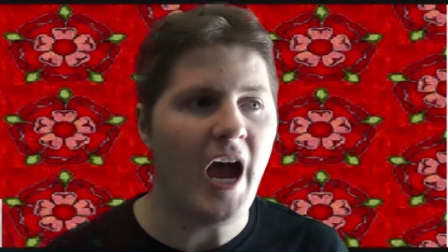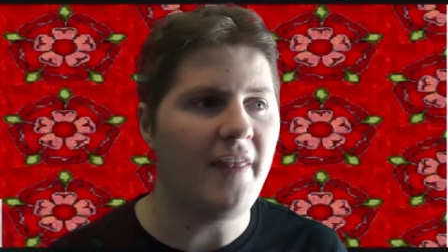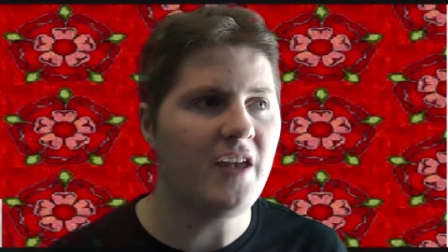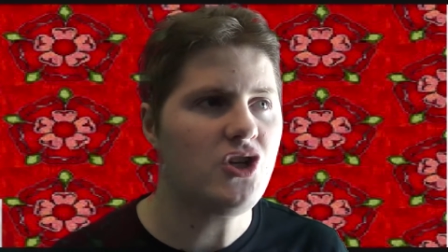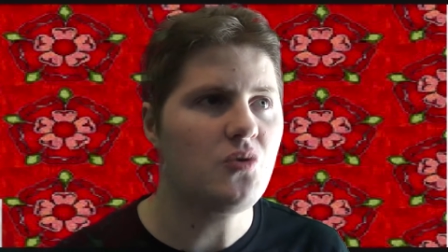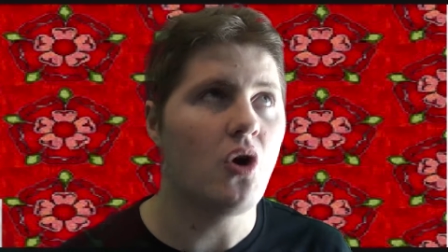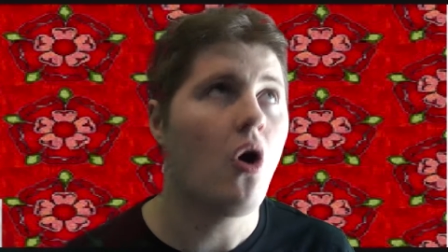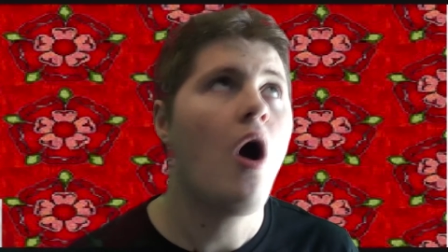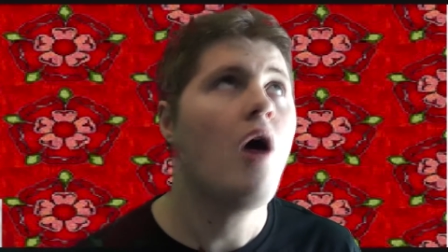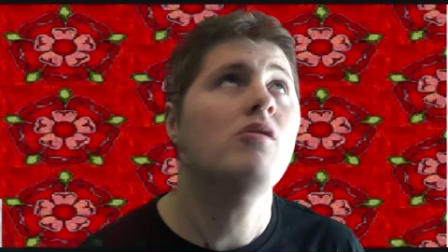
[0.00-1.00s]
And then she was
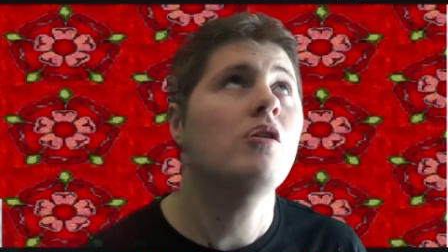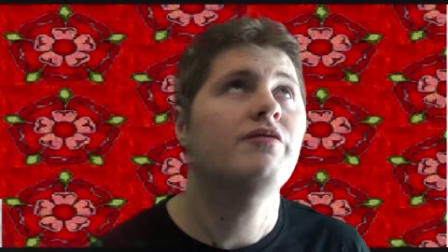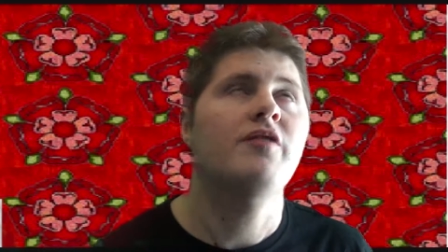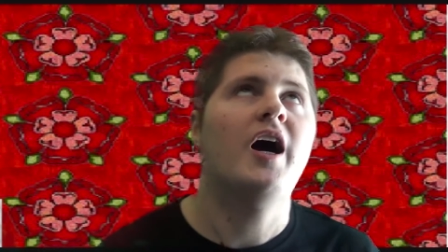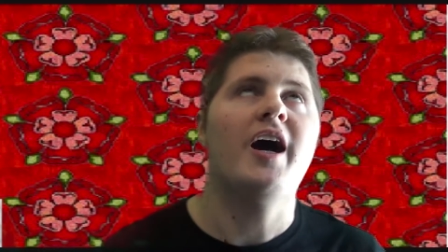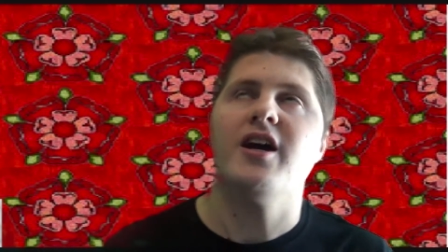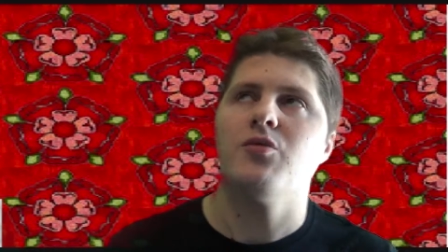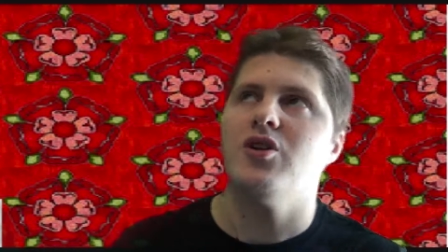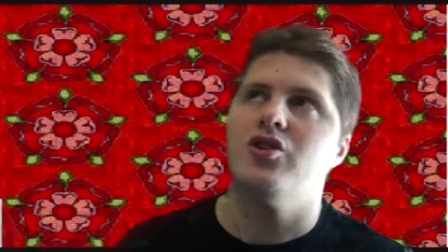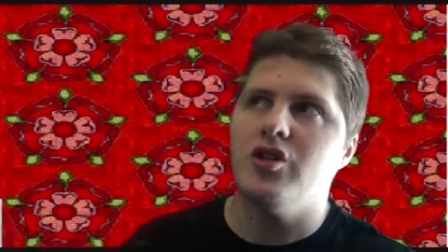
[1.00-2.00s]
horrified
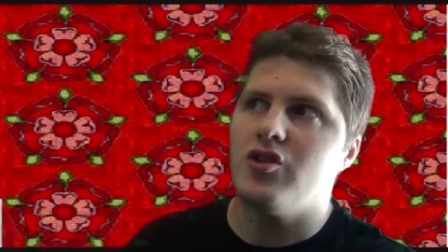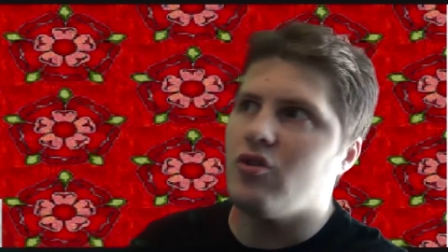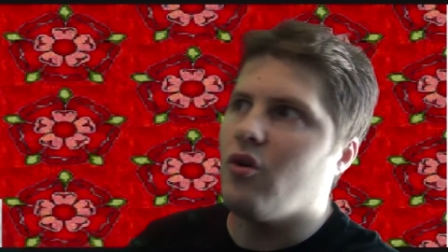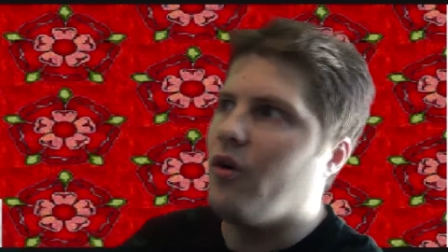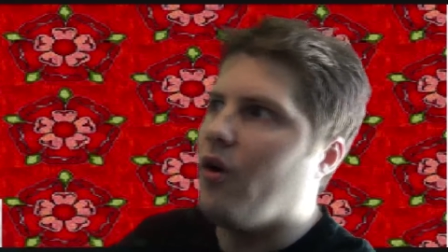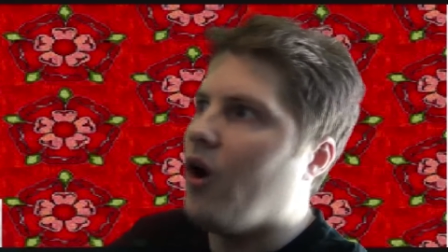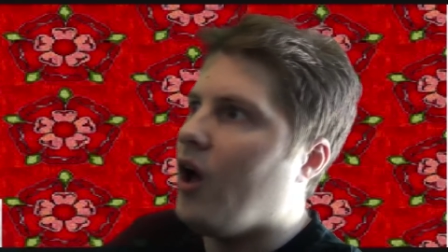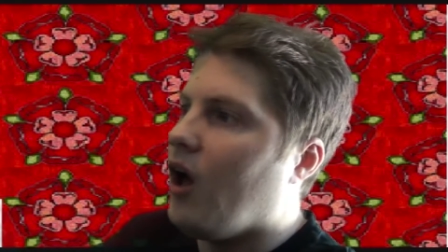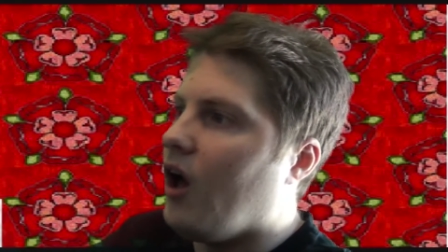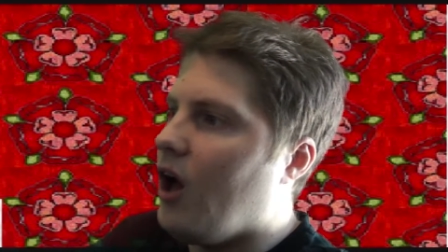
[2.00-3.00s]
when she saw
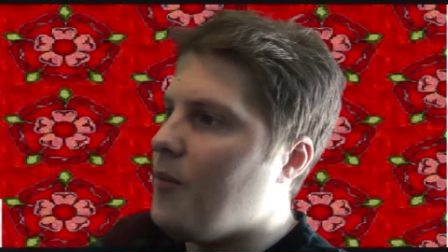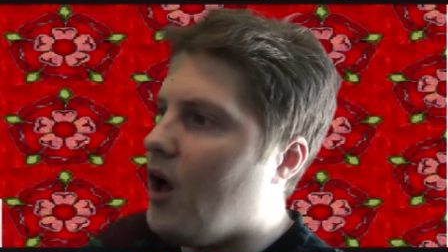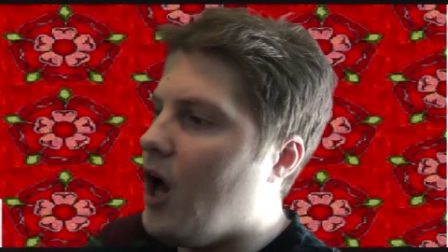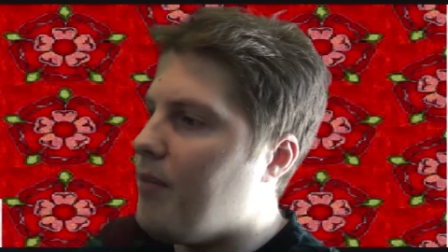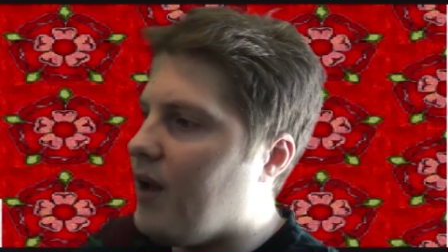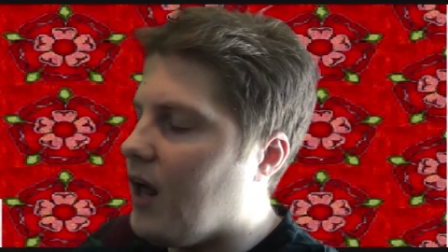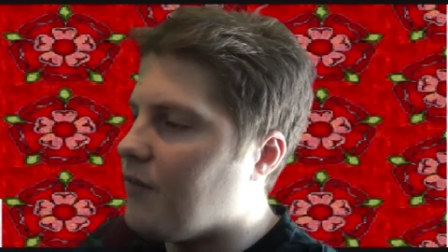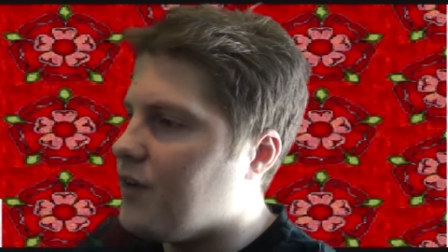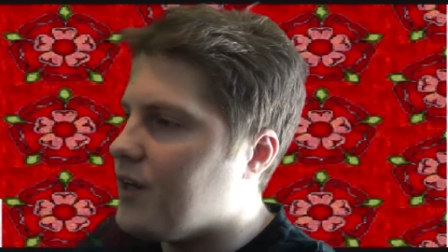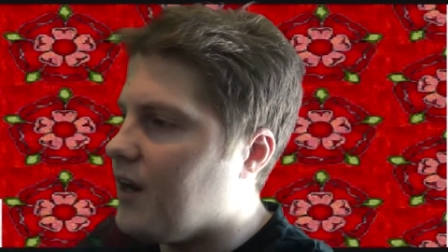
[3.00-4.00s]
her
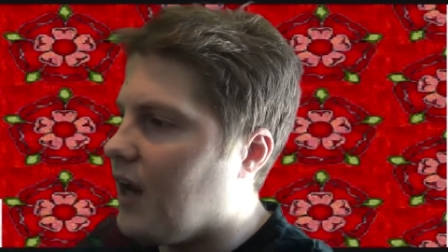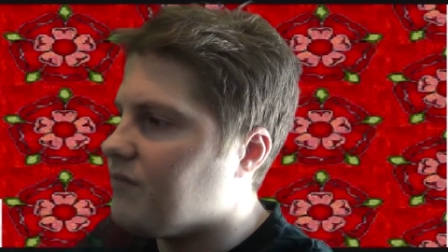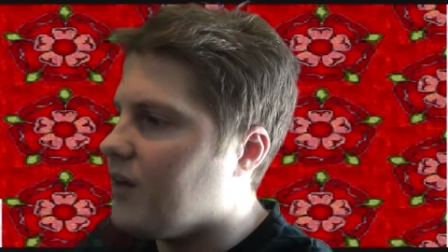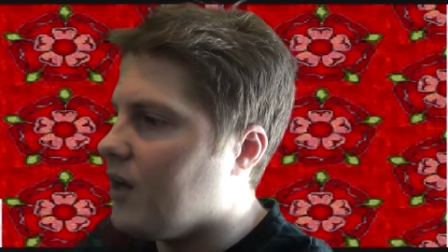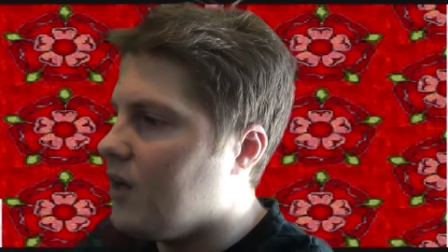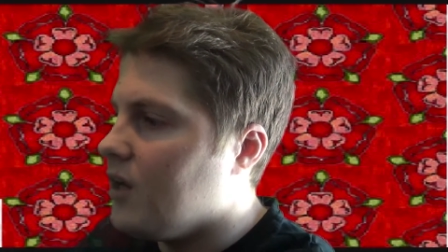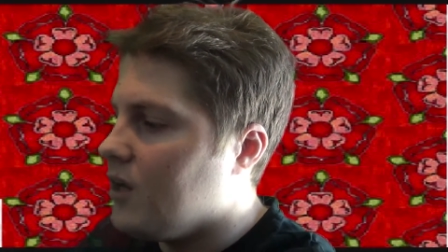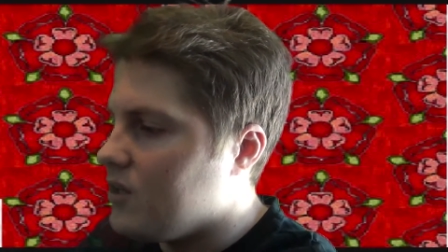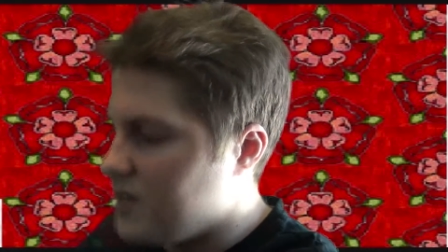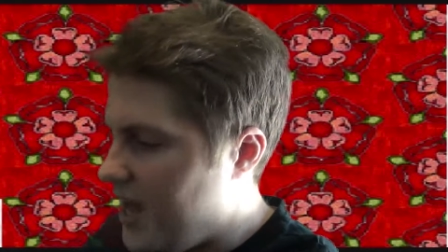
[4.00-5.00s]
beloved lover
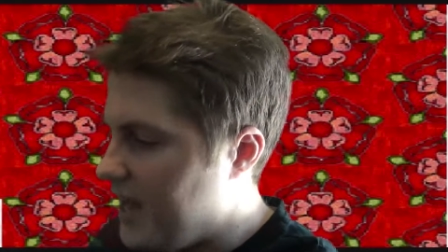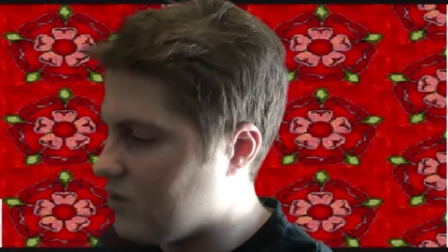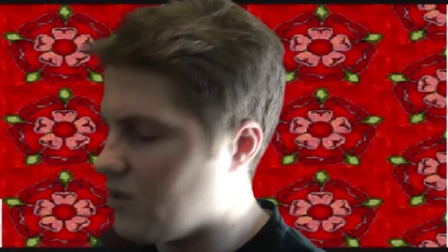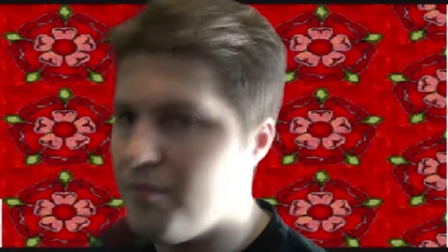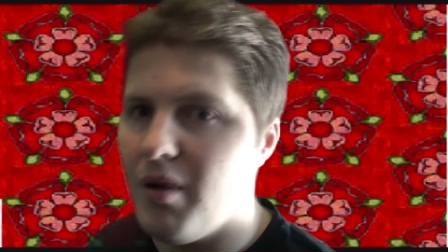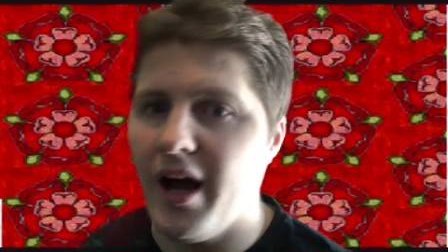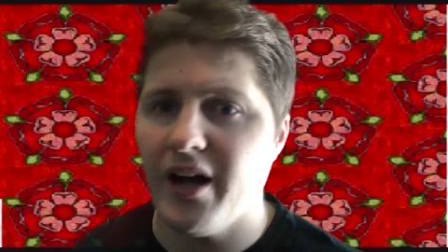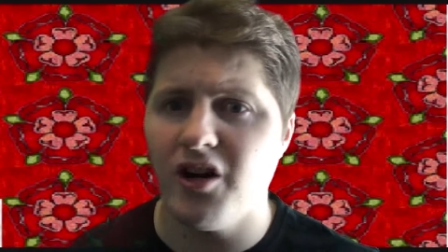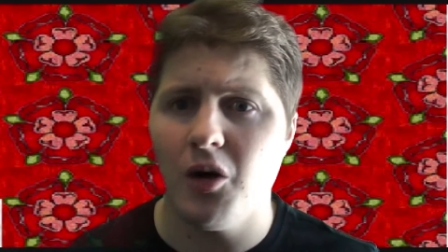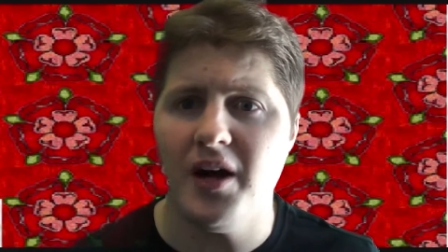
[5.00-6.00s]
head on a
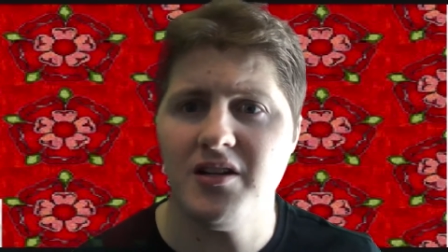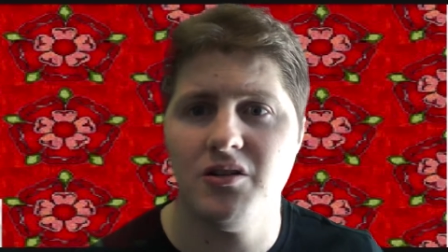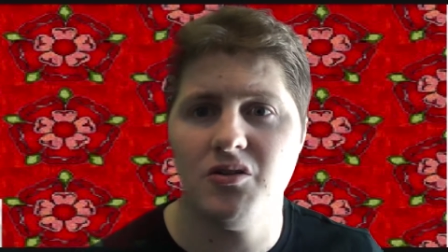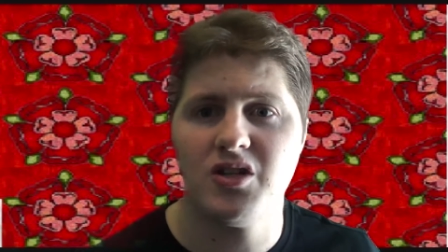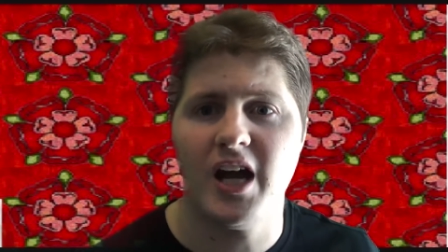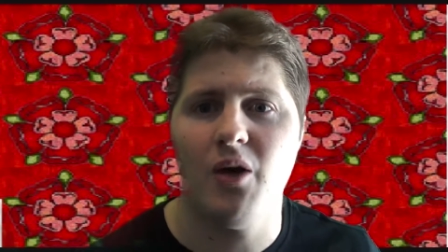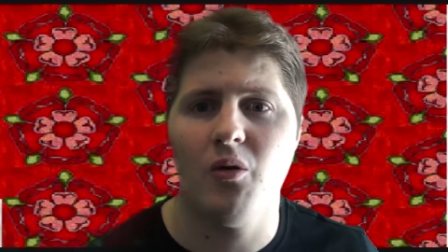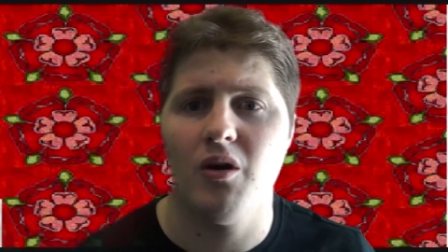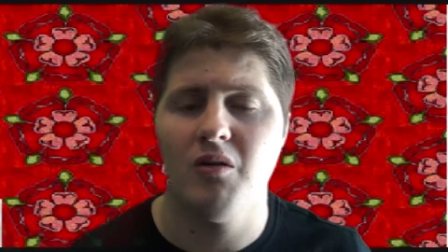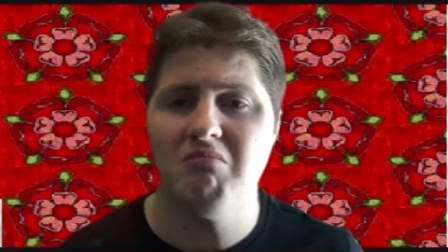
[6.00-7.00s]
pike on her way to
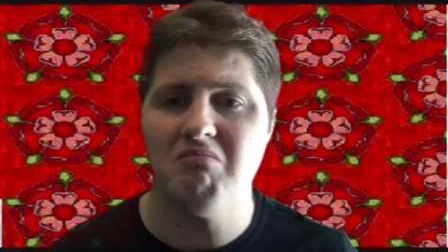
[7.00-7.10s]
Tower